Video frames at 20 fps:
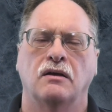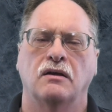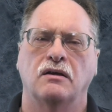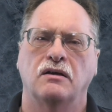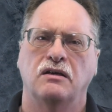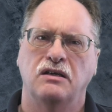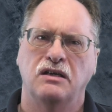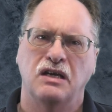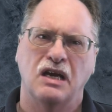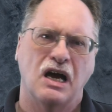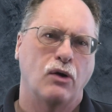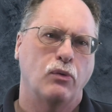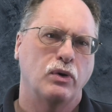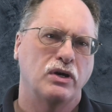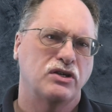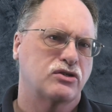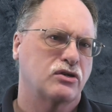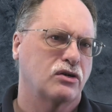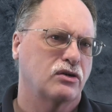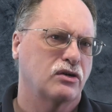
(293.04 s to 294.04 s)
Now we
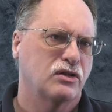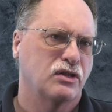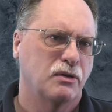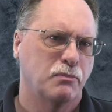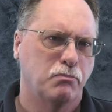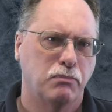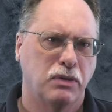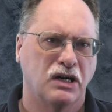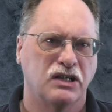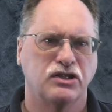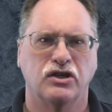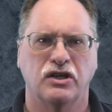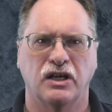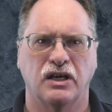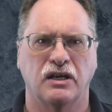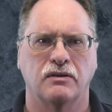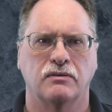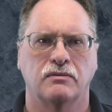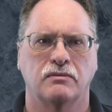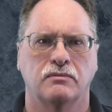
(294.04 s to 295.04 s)
start on the
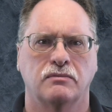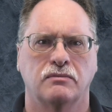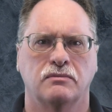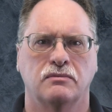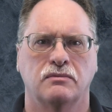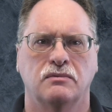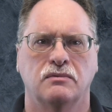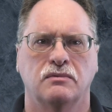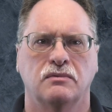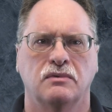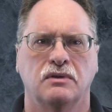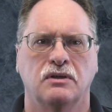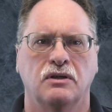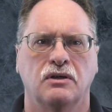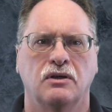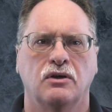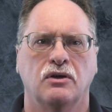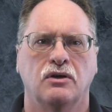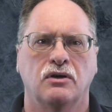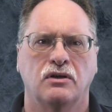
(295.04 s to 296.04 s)
budgeting.
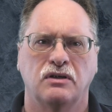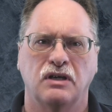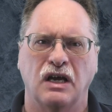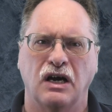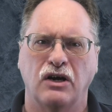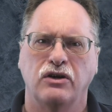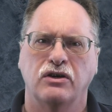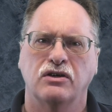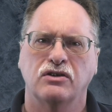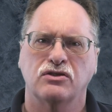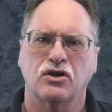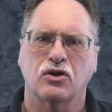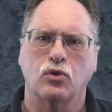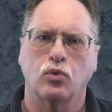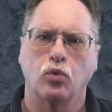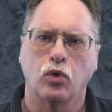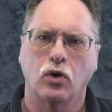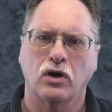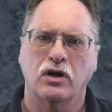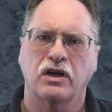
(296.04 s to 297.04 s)
Now you can start
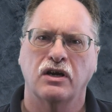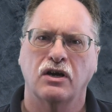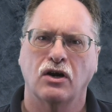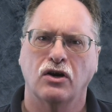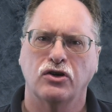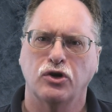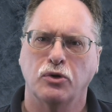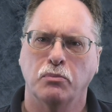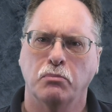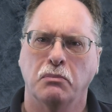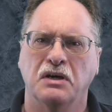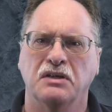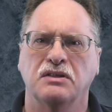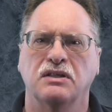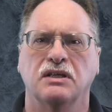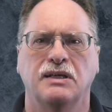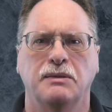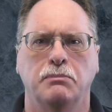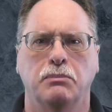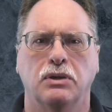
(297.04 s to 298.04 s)
working on your
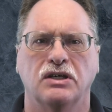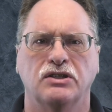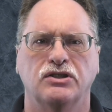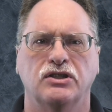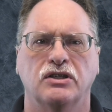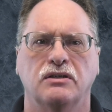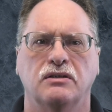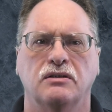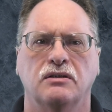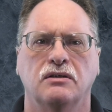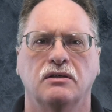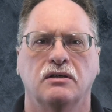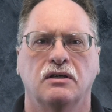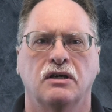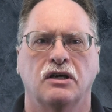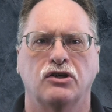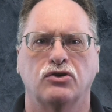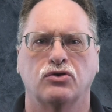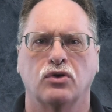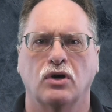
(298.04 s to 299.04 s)
monthly budget
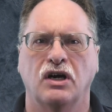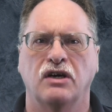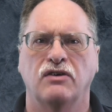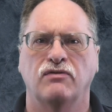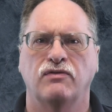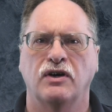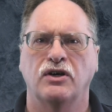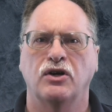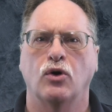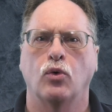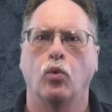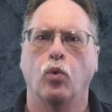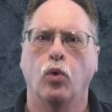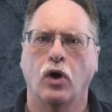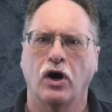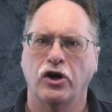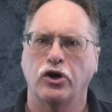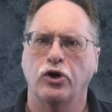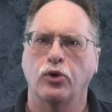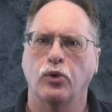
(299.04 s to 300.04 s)
and try and find out
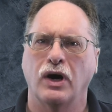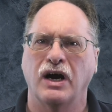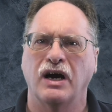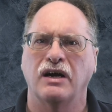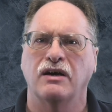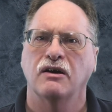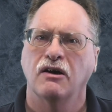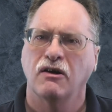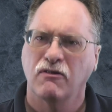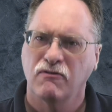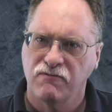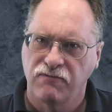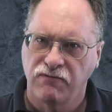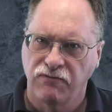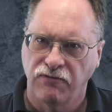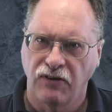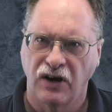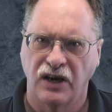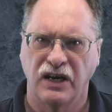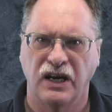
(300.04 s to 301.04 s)
where you're at
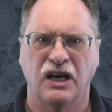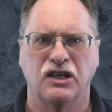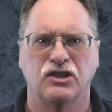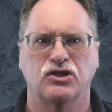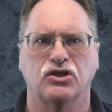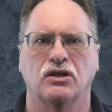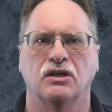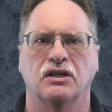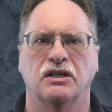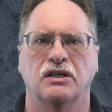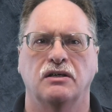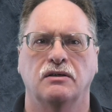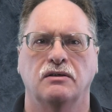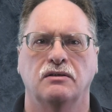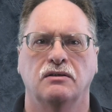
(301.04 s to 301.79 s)
financially.